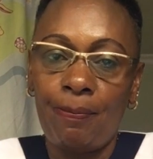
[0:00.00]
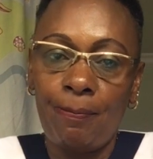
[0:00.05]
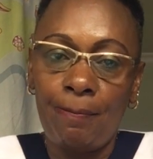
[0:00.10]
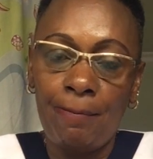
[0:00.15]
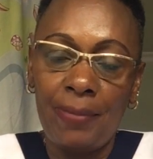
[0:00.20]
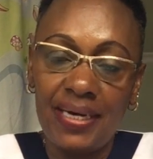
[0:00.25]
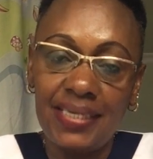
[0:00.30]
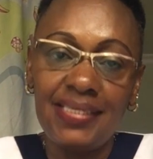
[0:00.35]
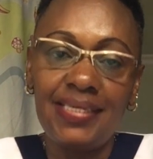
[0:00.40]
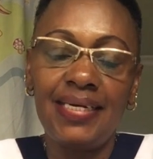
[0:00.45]

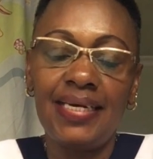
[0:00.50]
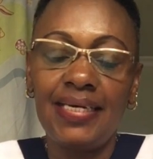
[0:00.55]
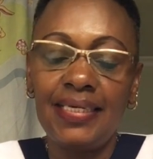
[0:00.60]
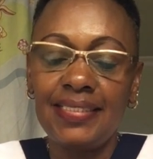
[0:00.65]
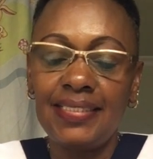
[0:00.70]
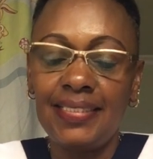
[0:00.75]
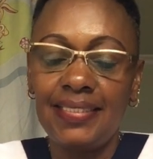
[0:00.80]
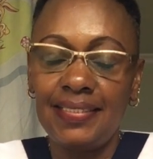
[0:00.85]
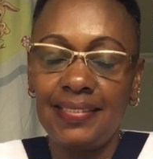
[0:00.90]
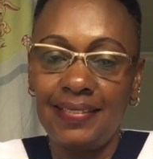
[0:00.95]
partners,
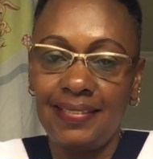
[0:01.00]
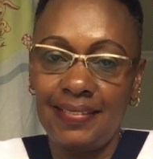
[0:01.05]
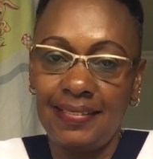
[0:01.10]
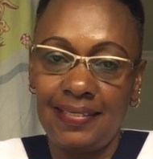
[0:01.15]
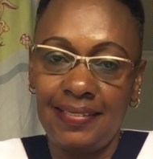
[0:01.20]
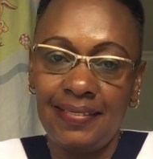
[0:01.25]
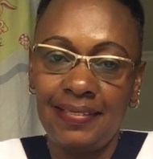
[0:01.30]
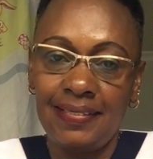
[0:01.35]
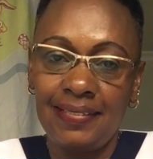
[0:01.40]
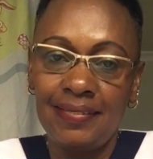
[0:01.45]

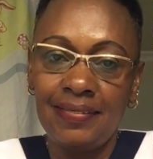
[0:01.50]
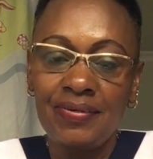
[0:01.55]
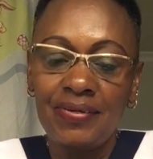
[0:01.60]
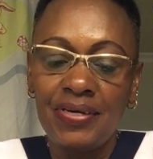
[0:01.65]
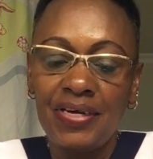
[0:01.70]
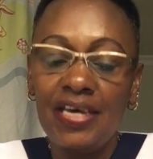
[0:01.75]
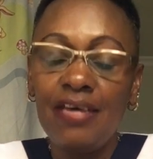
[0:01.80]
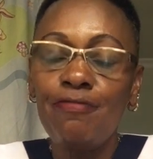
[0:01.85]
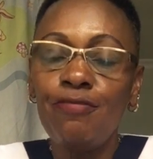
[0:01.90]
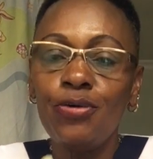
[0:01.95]

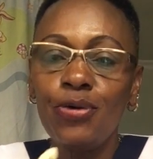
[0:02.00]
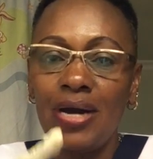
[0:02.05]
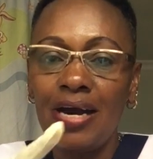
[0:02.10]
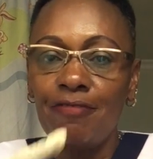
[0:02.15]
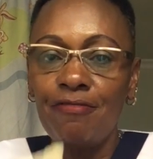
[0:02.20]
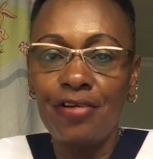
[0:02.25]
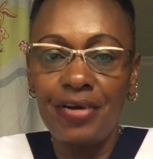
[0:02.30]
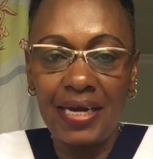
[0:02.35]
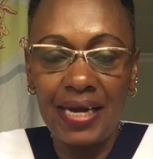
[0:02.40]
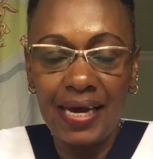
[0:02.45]
if you have
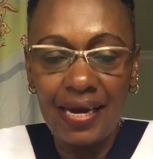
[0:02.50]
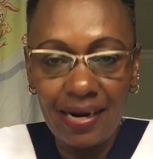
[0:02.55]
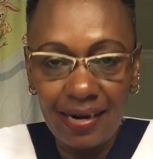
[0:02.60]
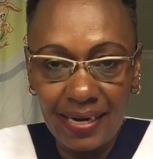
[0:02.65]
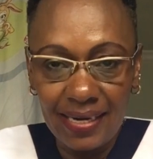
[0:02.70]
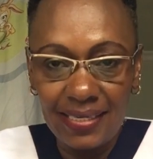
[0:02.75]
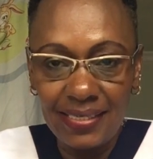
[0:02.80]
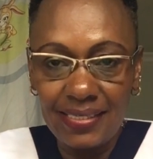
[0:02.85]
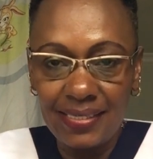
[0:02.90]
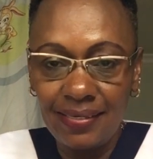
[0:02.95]

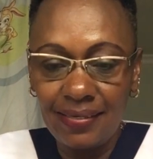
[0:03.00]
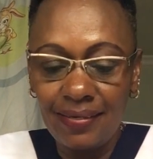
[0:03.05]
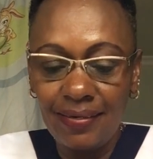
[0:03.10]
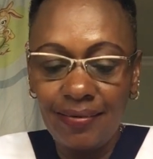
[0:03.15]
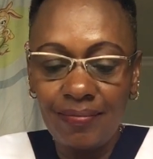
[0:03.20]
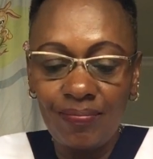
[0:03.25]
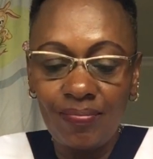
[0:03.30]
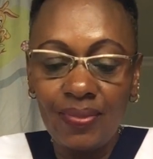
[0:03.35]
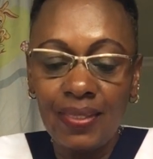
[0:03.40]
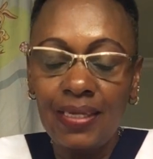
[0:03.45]
recurrent
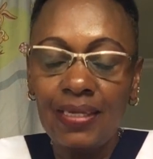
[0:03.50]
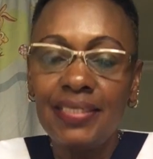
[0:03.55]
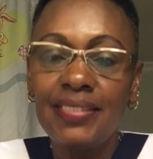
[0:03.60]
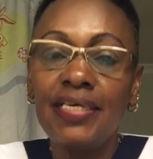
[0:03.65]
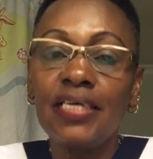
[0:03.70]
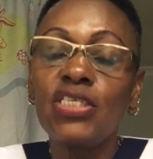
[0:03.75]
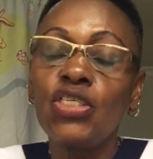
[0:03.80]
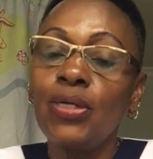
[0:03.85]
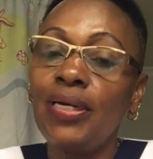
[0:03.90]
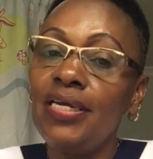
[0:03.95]

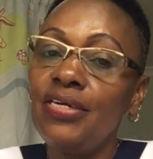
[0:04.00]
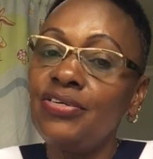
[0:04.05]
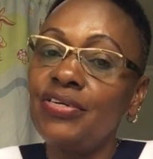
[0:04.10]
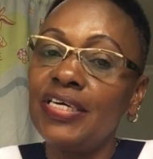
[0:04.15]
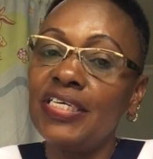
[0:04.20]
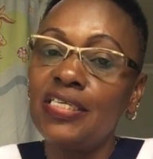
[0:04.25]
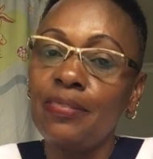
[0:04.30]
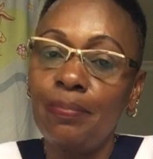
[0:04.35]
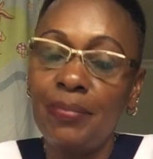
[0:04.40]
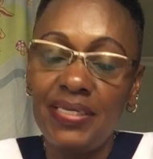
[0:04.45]
sexually
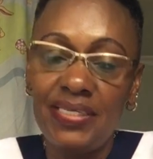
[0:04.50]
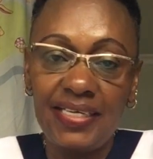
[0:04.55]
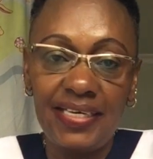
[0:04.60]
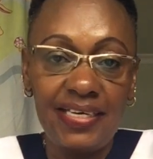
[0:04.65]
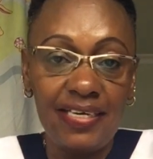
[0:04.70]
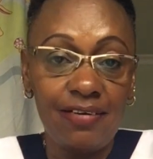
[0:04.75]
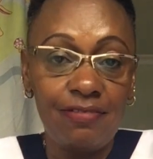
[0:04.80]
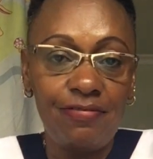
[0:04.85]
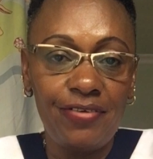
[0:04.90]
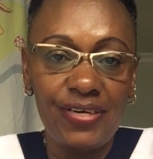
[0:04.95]
transmitted
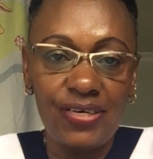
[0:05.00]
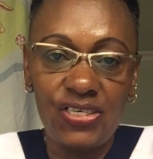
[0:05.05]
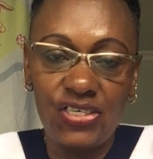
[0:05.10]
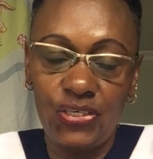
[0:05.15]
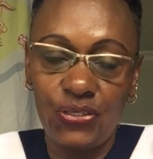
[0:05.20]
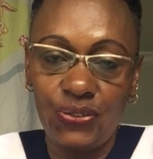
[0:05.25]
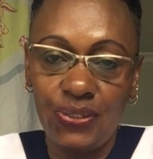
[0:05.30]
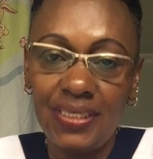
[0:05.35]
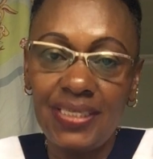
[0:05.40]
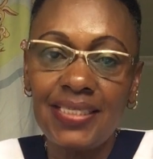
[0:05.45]

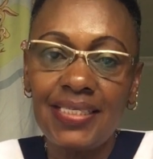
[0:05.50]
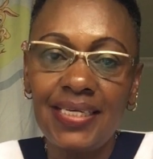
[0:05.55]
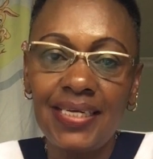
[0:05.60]
infections,